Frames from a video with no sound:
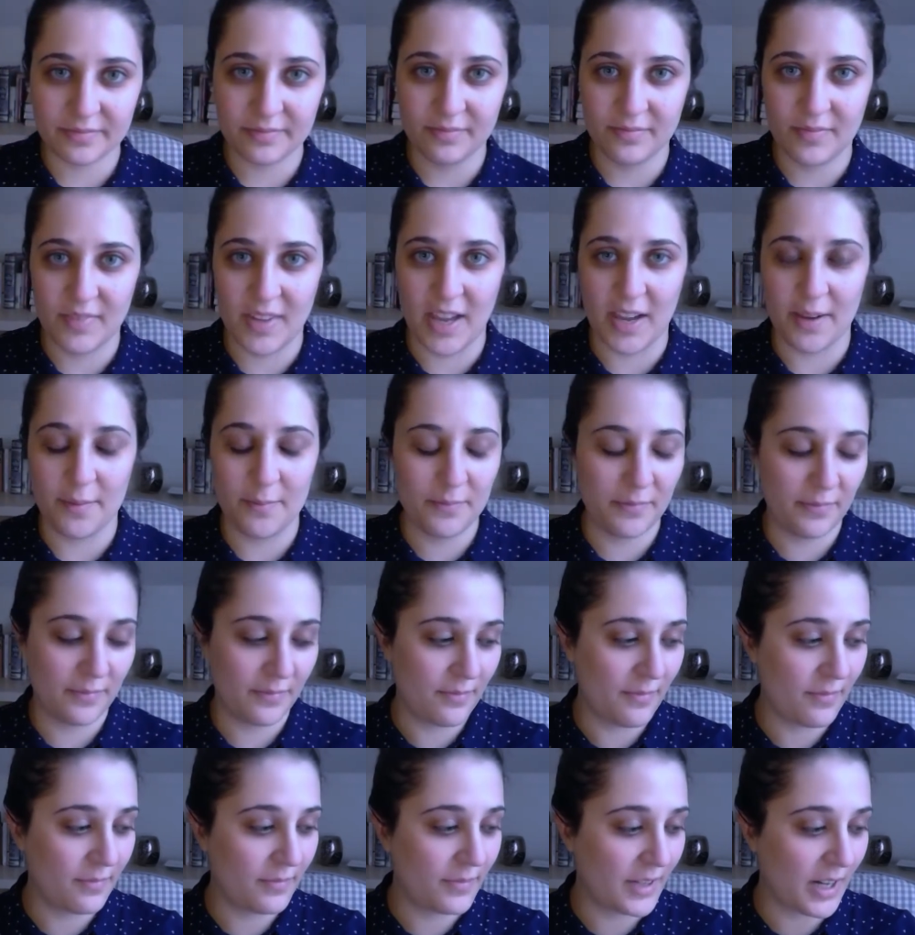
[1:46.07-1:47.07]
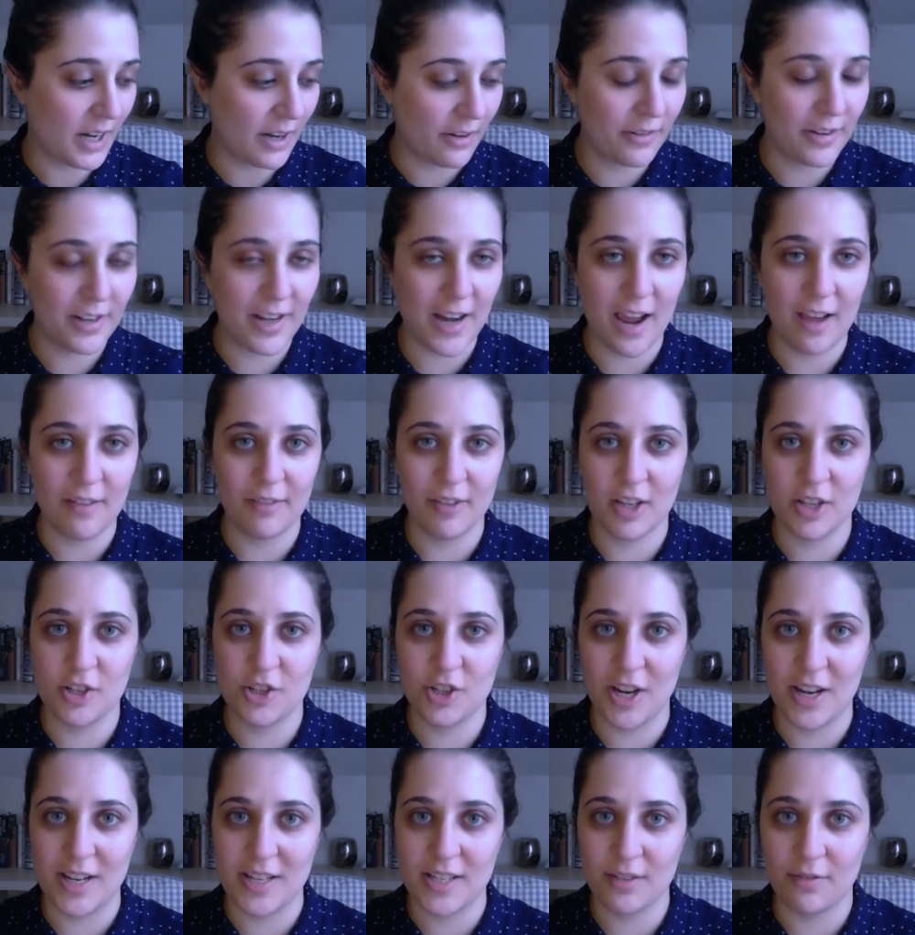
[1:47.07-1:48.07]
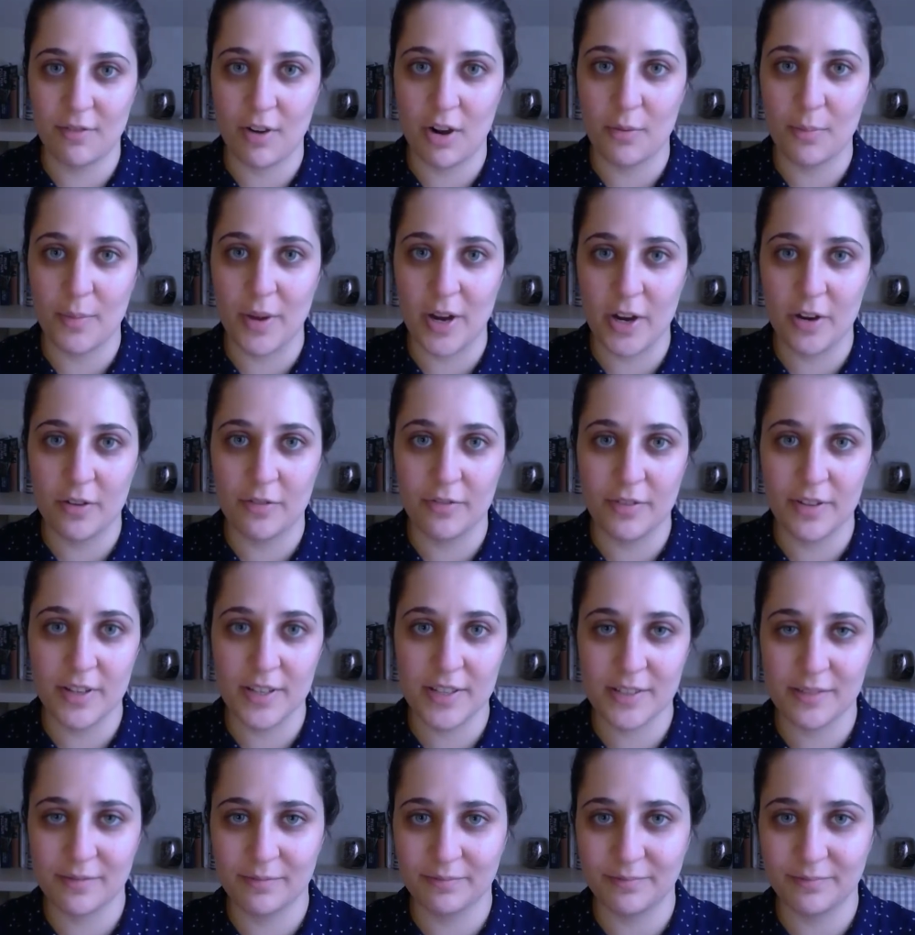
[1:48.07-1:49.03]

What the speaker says: They're currently having a chase around my office.